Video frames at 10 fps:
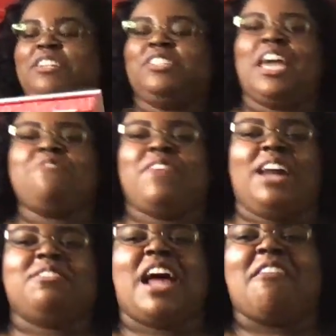She ain't
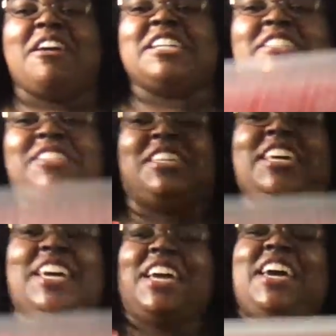following directions.
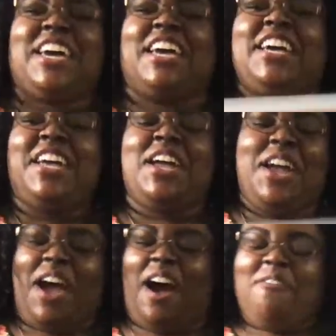
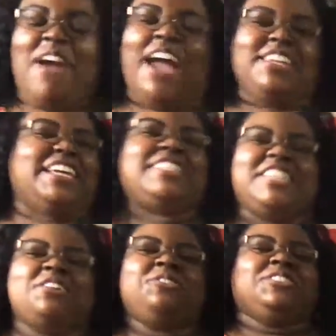All right, let's
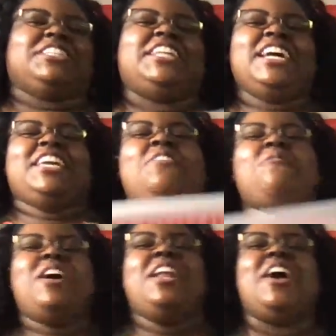see who the lucky
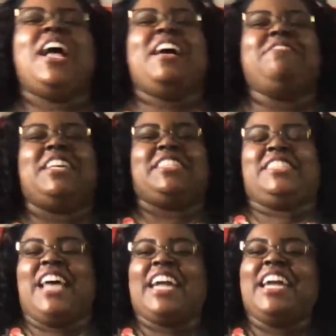winner of the
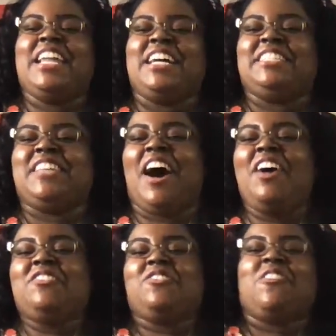second
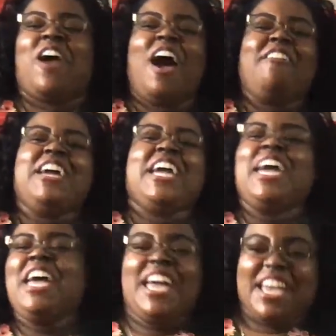adult drawing
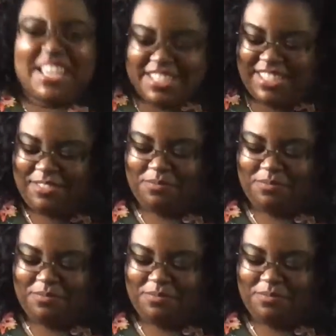is.